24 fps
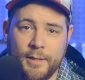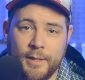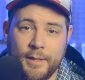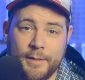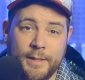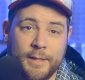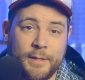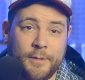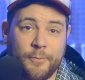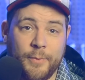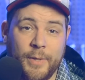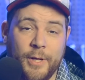I
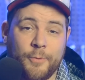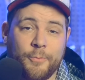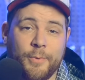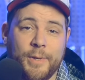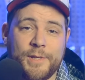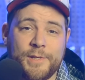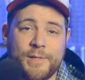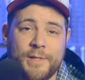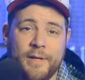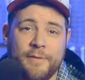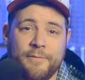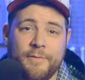think the real
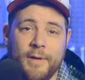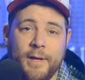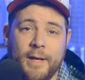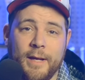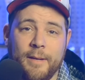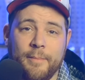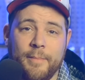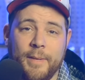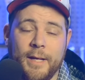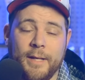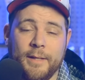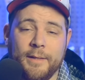reason I
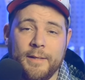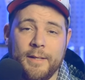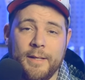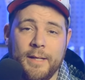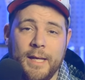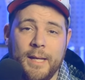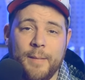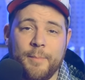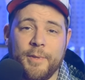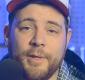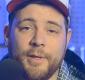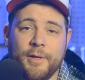forgot about the
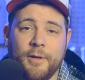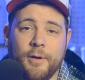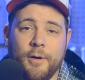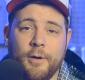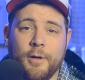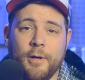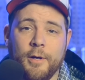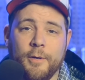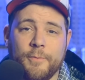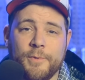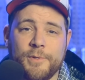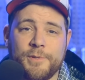name of the
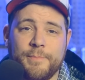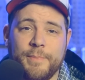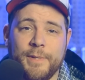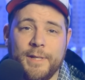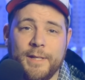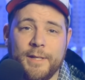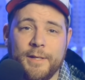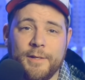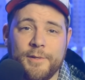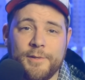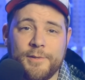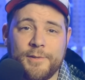car was
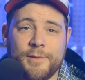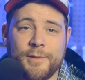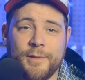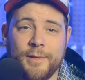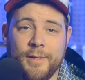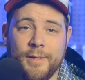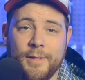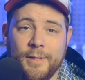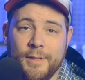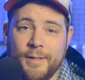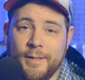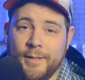because
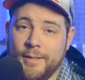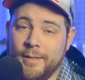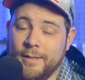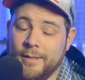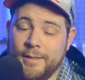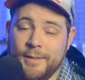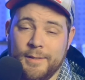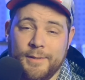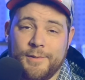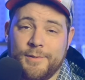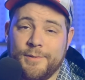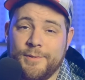
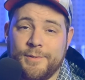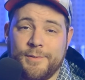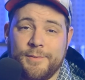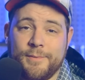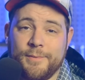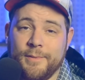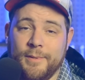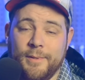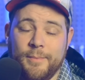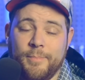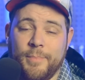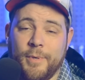
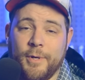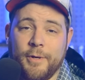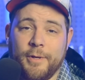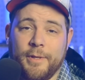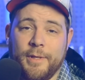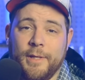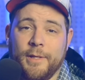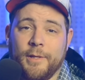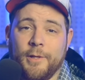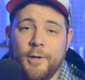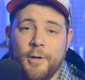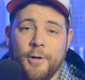it's a part
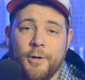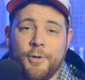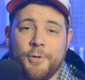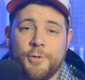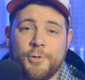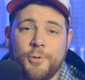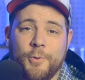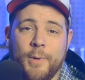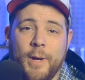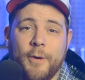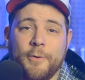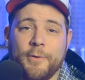of the
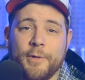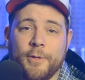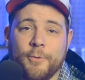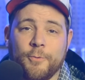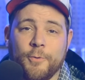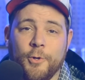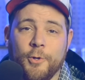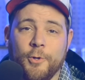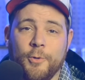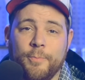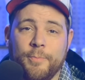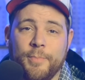large crowded
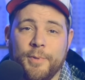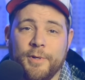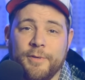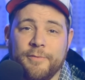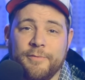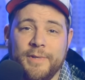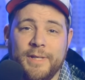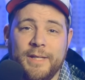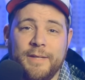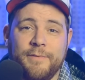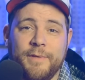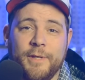group
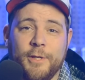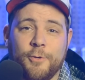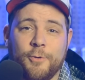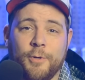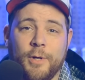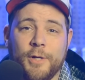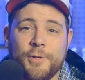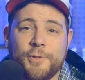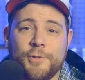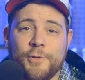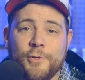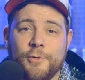of EV
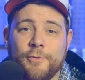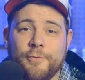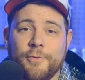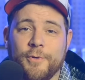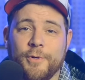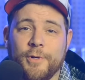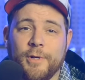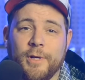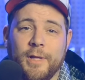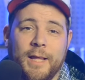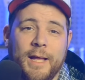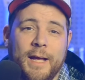
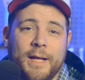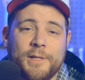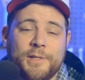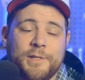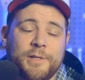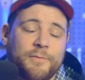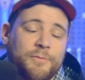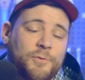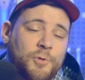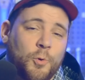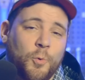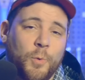crossover
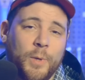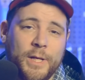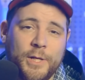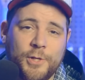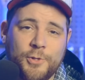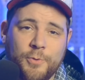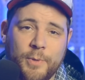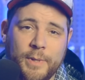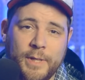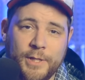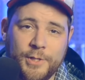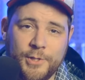class of
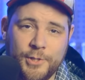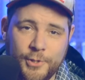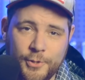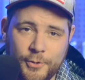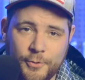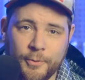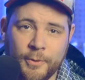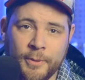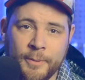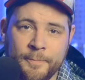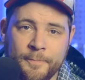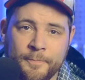
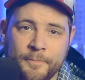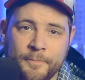2022.